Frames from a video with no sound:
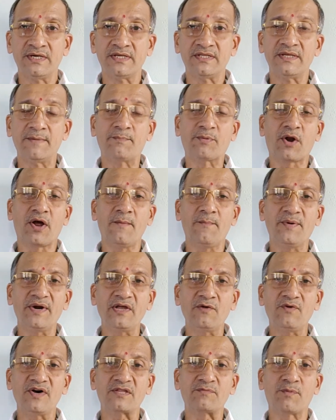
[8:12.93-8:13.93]
the
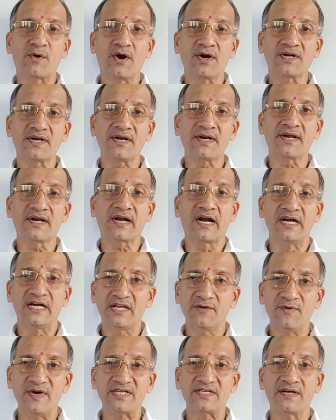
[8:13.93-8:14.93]
property was brought under
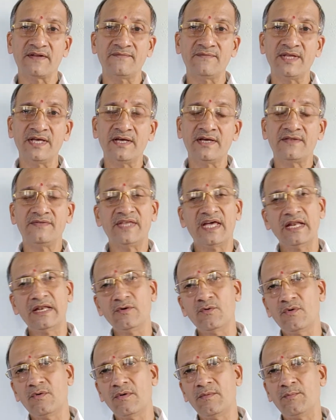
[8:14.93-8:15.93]
cultivation, then
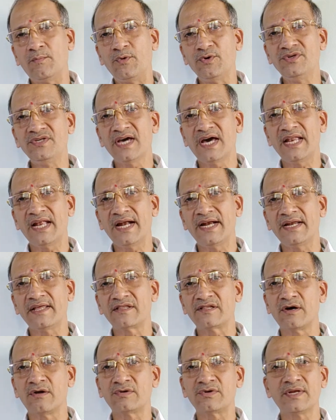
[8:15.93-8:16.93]
punja land
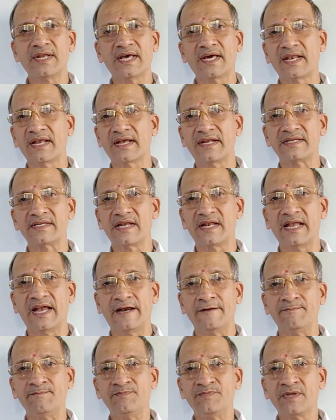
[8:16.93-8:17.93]
is also an agricultural
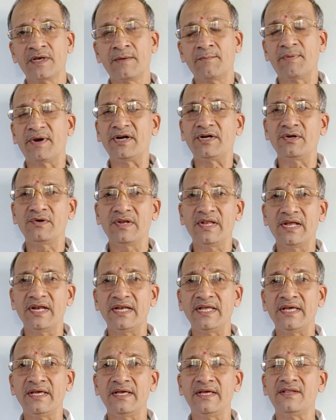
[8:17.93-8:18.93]
land.
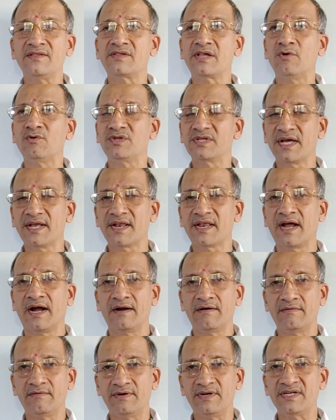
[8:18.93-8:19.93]
Particularly in South
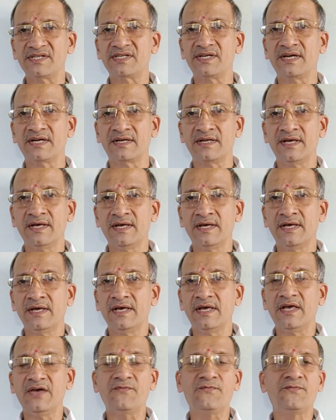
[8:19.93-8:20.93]
Kerala district,
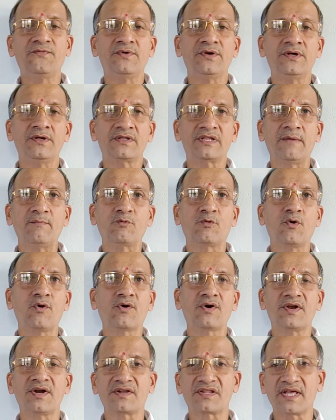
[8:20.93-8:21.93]
if some
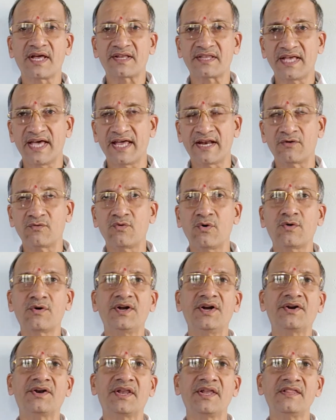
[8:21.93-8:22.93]
coconut
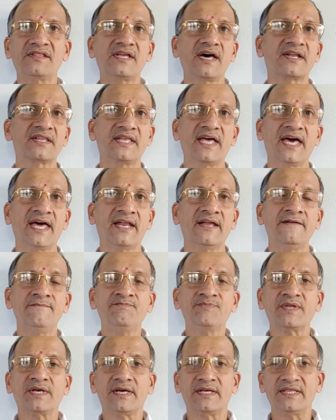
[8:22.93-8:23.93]
trees are
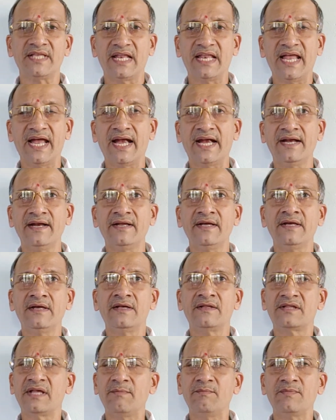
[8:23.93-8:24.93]
there in the land,
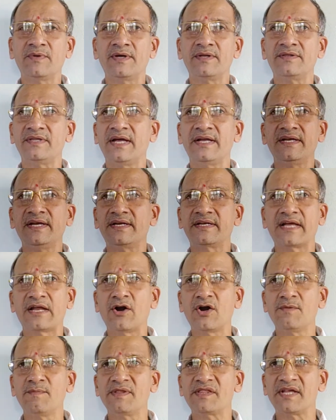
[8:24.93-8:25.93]
then it
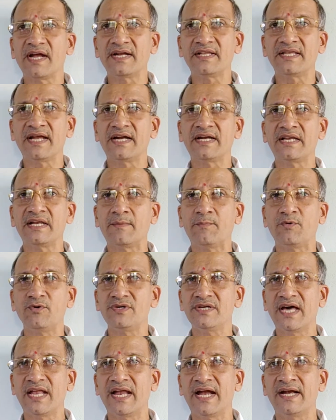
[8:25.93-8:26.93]
cannot be said that in a
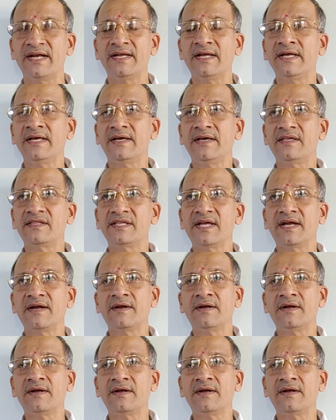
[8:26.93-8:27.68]
punja land is